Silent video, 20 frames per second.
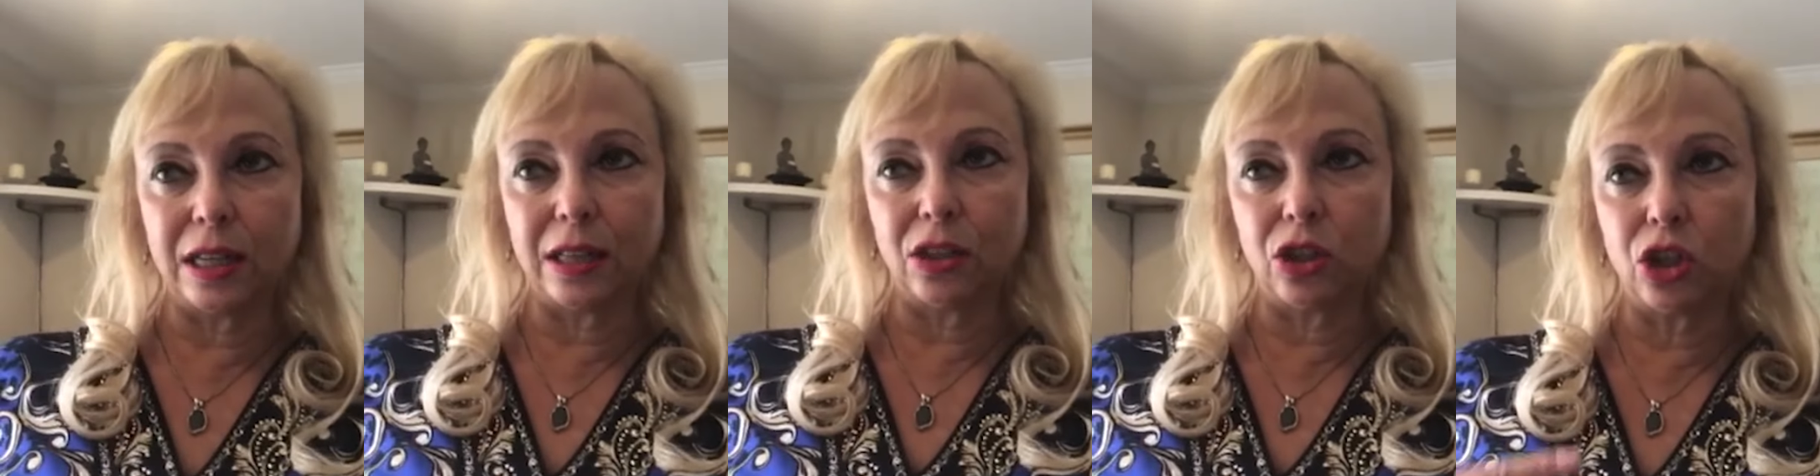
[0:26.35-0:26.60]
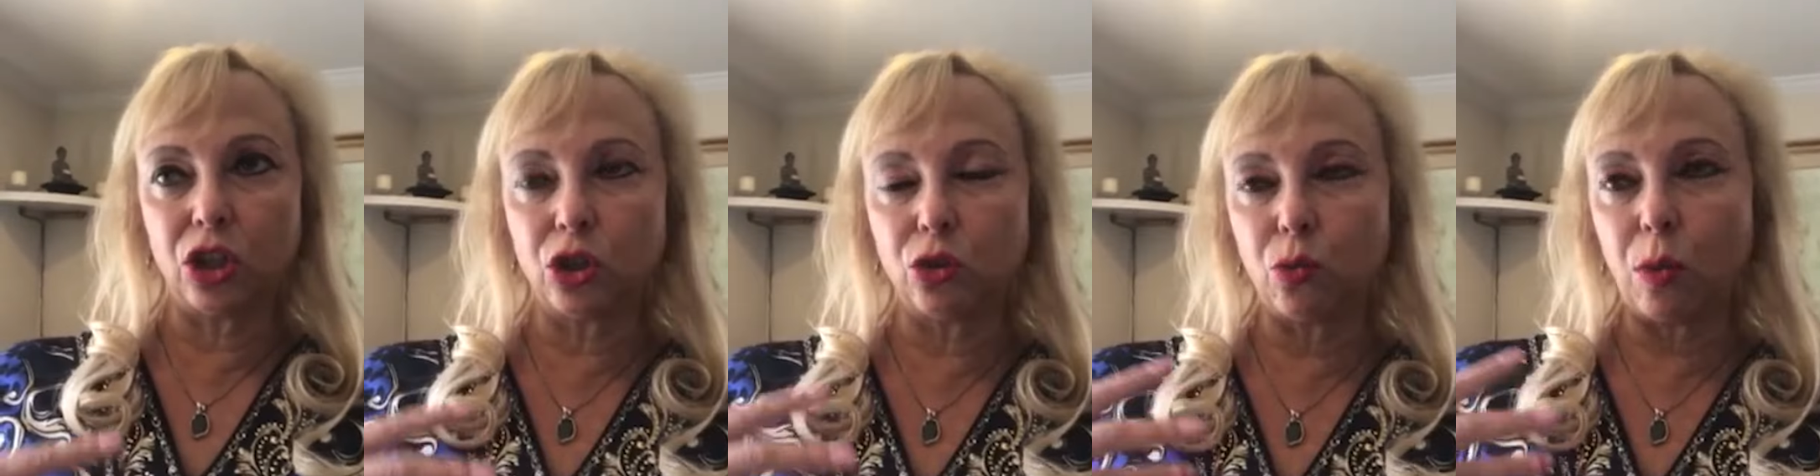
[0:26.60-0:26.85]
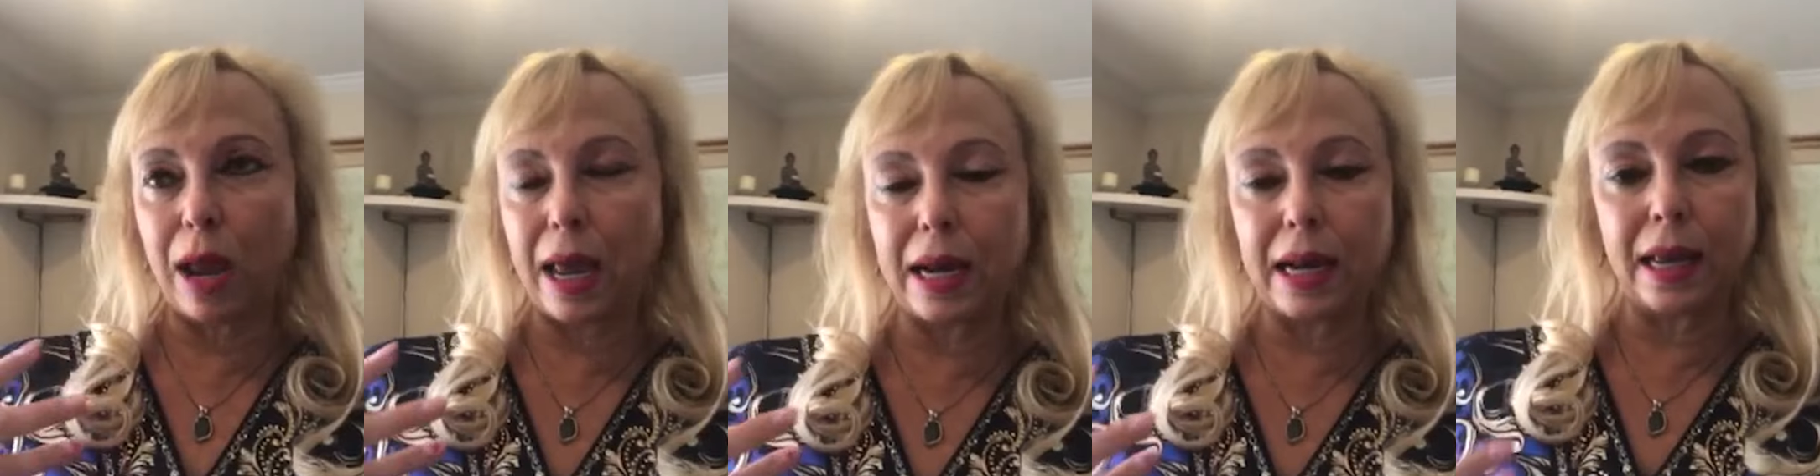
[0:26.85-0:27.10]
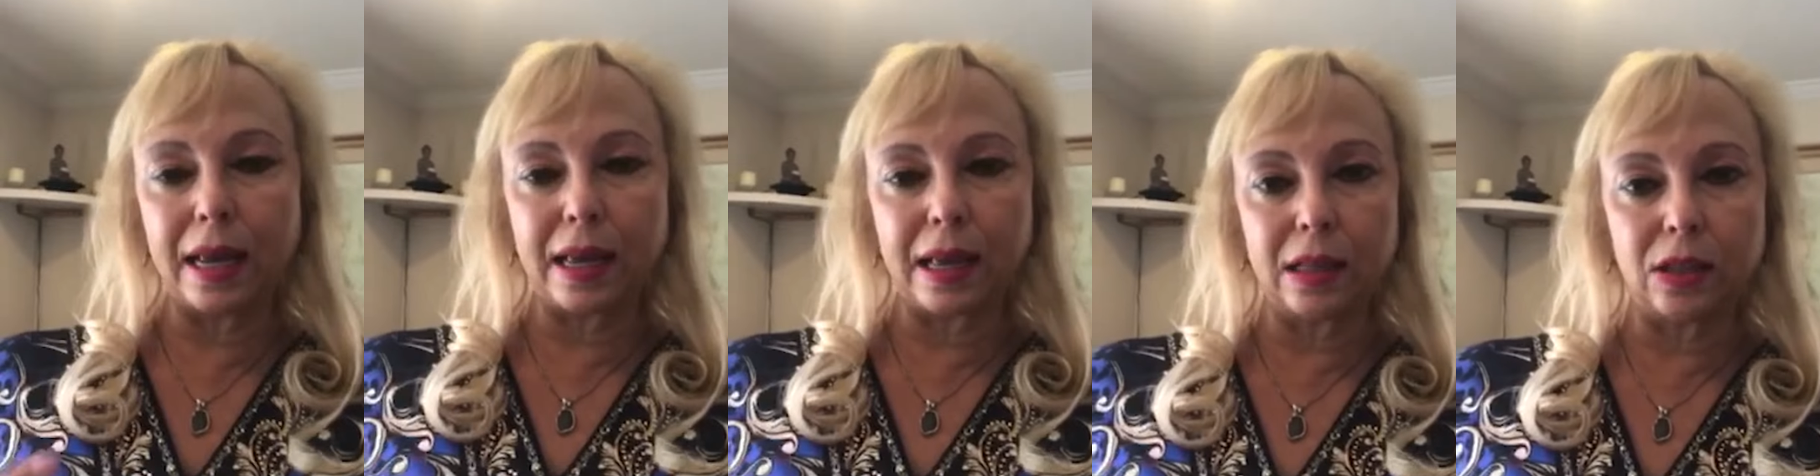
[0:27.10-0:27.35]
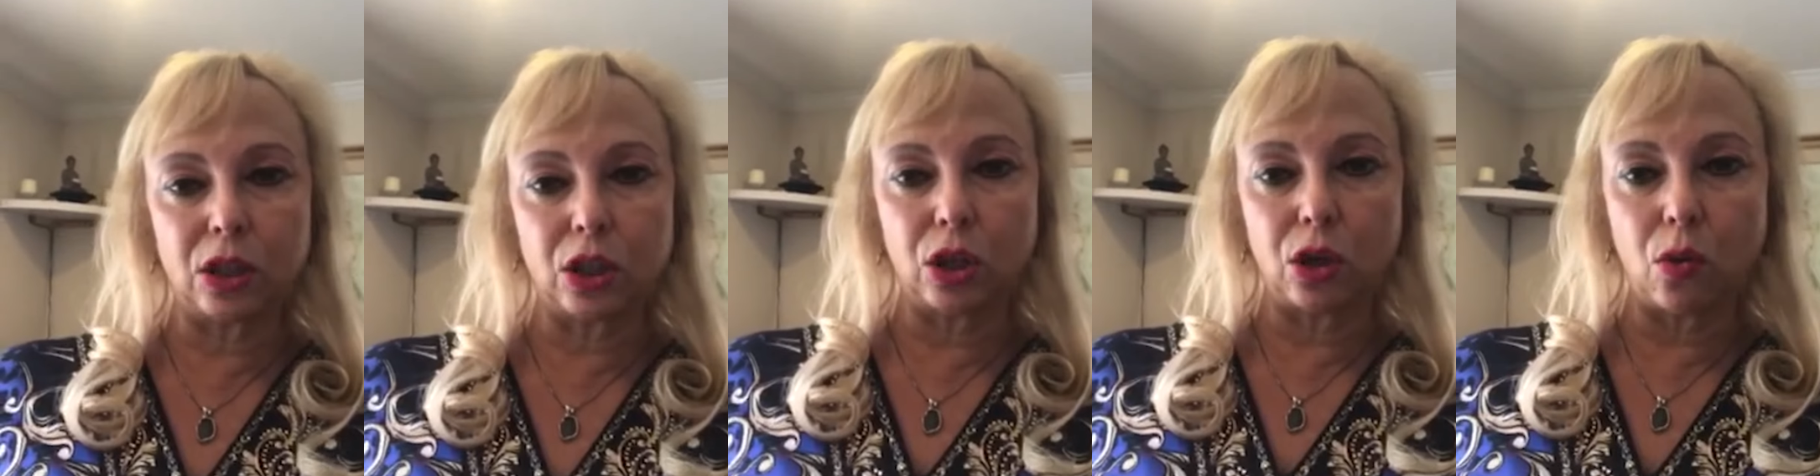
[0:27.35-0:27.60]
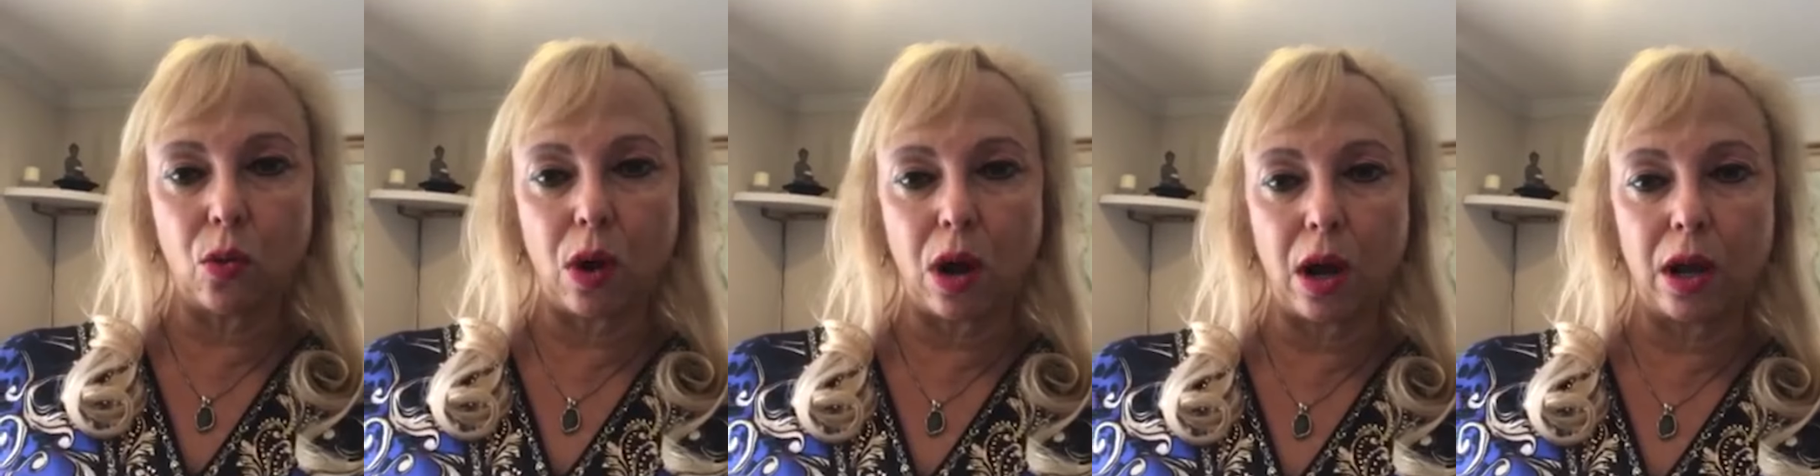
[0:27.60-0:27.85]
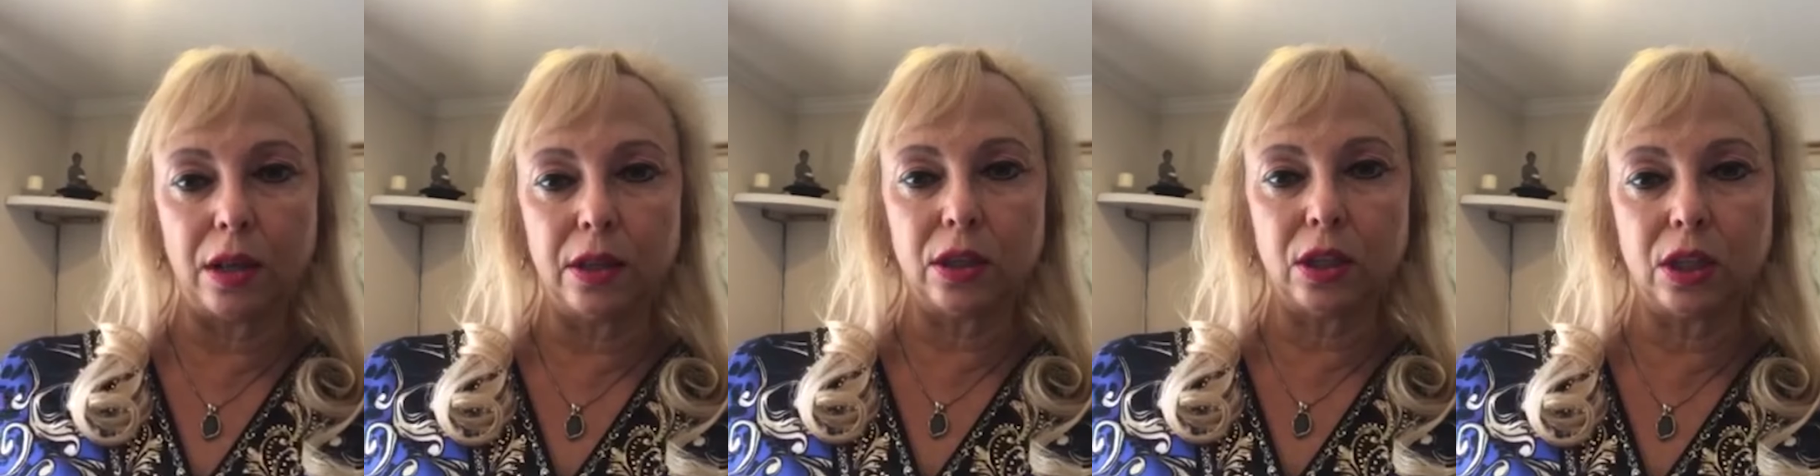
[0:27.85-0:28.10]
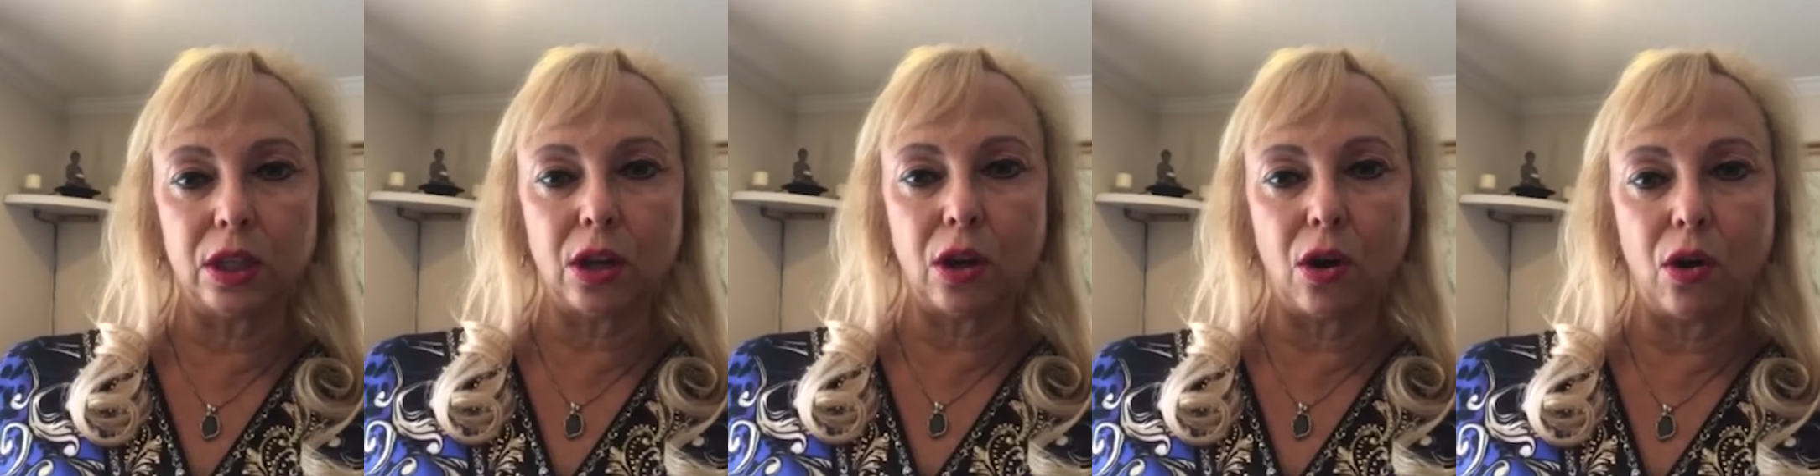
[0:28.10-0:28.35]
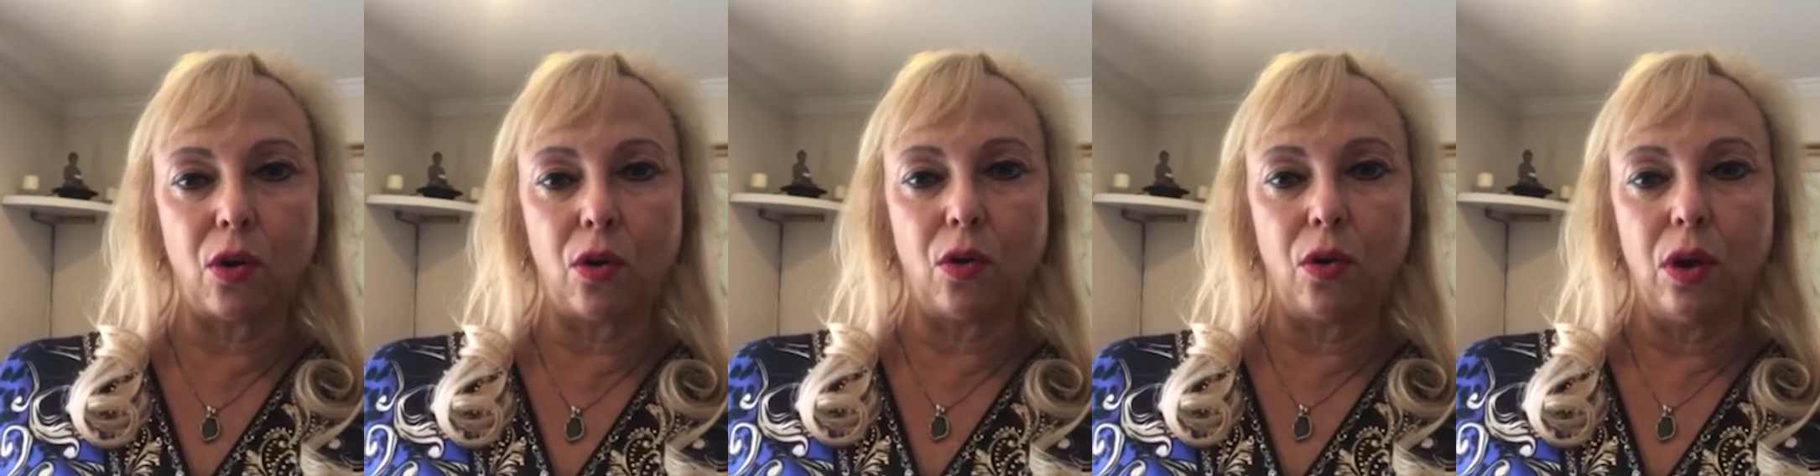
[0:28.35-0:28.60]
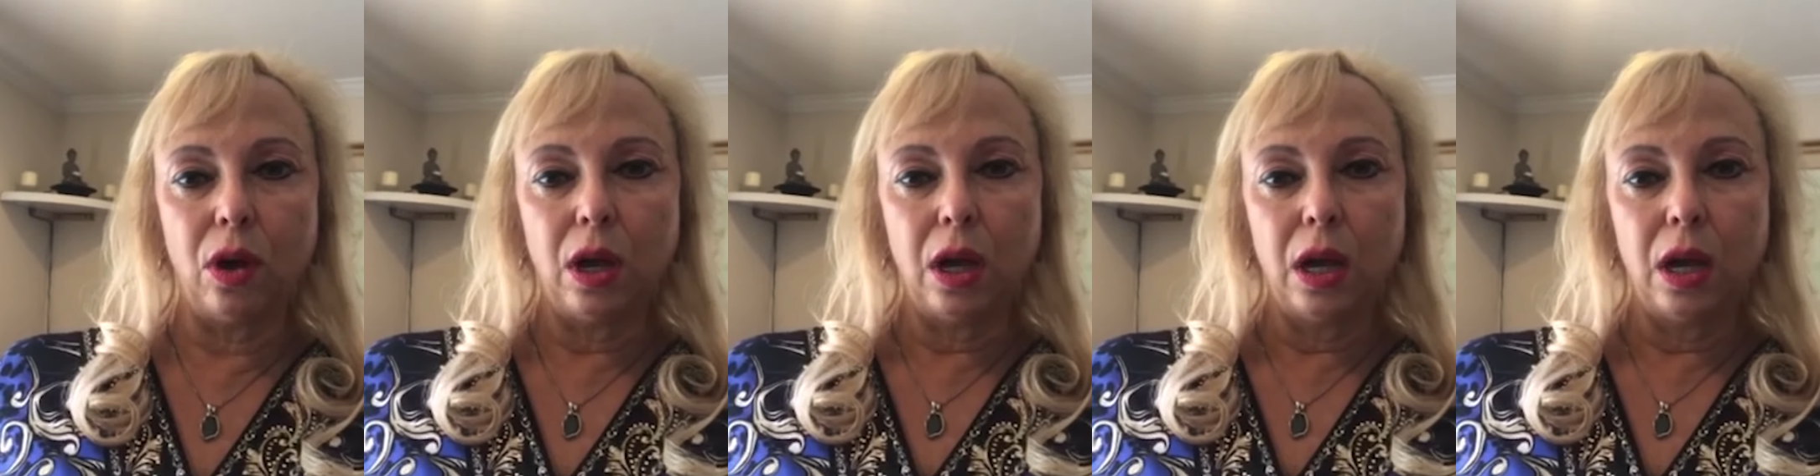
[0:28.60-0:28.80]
and sweating and so on. So